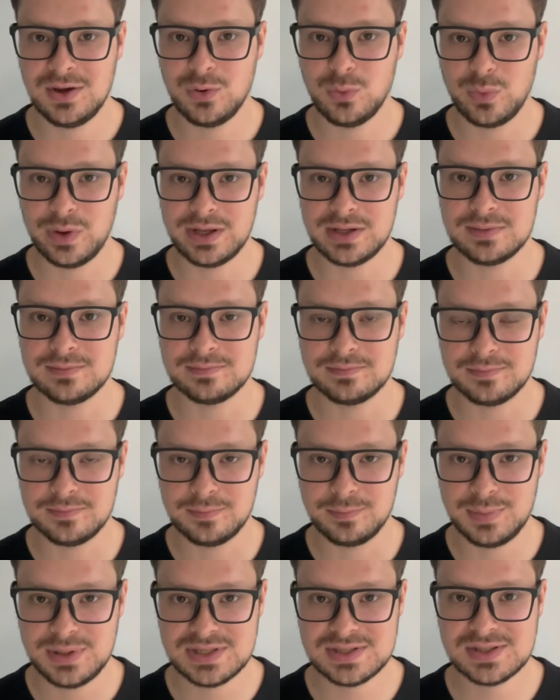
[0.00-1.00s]
when
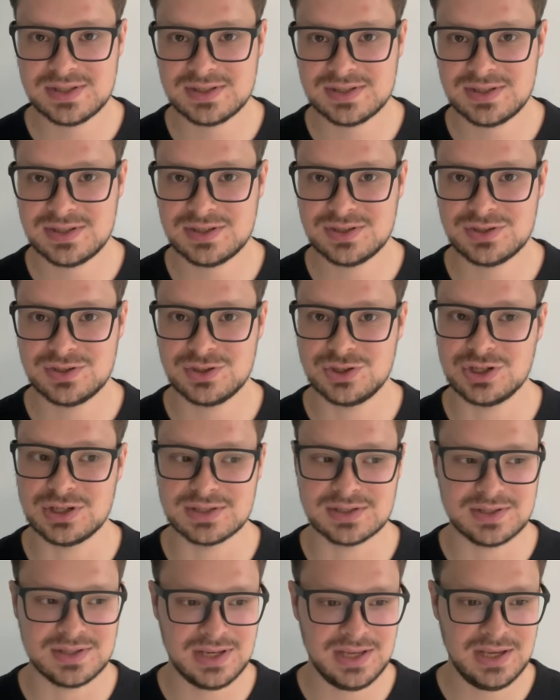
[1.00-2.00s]
businesses
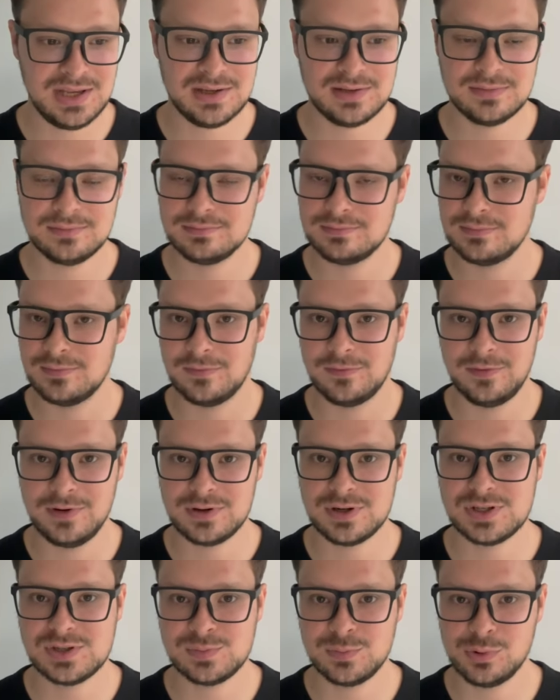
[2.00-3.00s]
just need
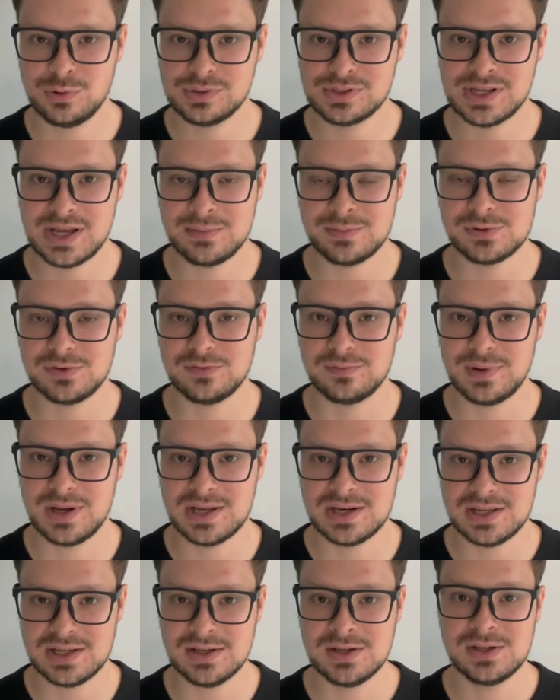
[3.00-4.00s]
very small sums of
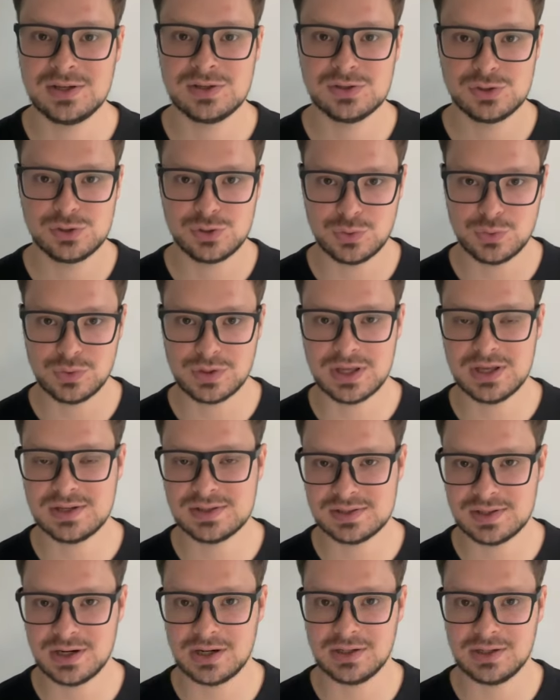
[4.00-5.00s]
money to
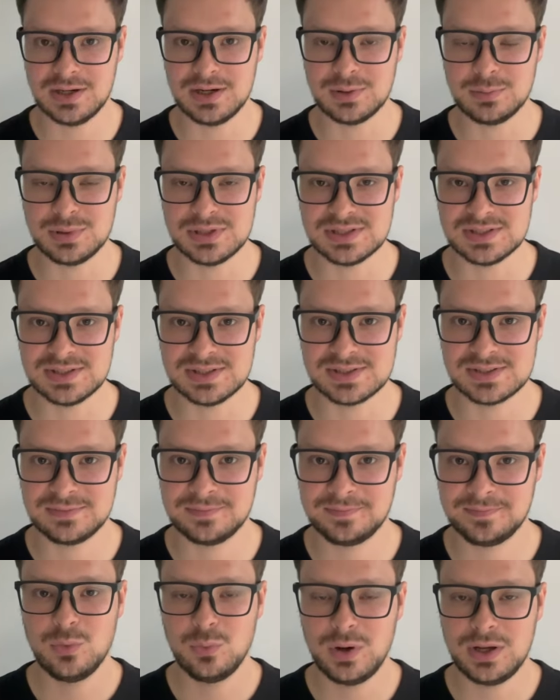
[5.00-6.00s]
kickstart their business.
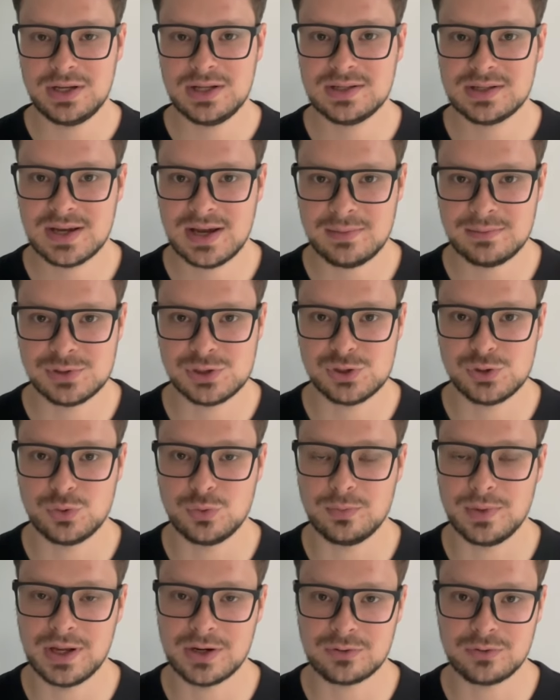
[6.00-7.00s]
When it comes to
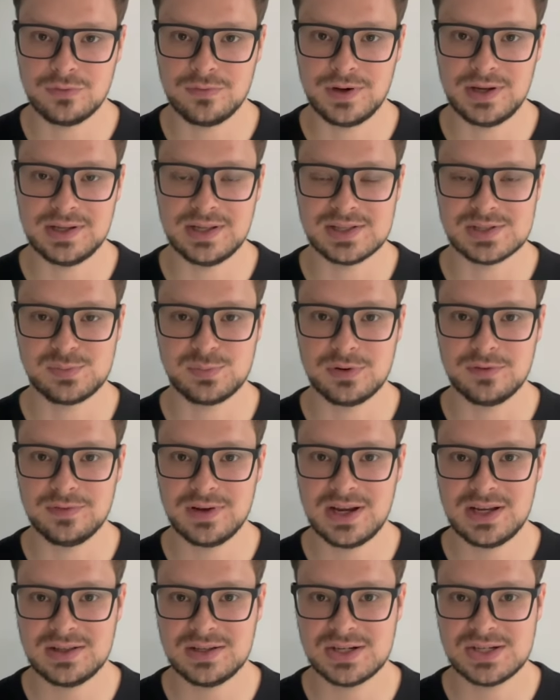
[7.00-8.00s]
microfinance
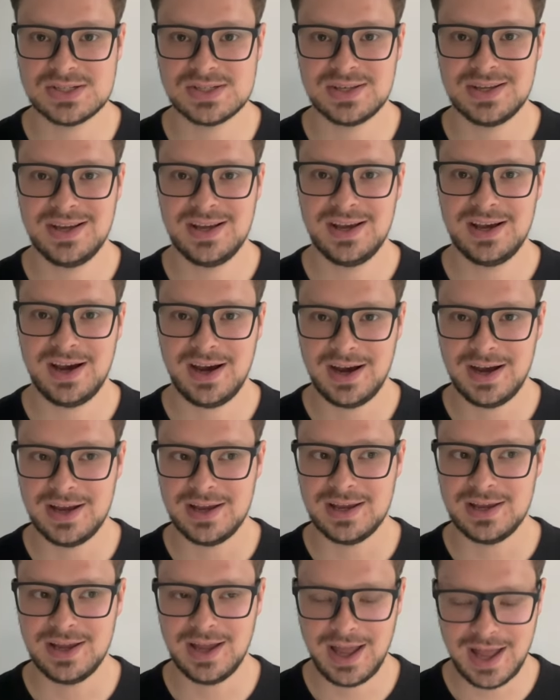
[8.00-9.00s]
providers,
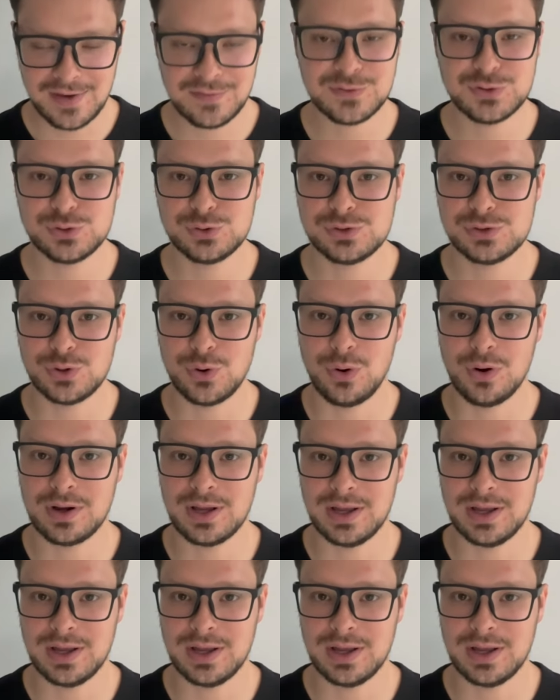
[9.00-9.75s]
I have to talk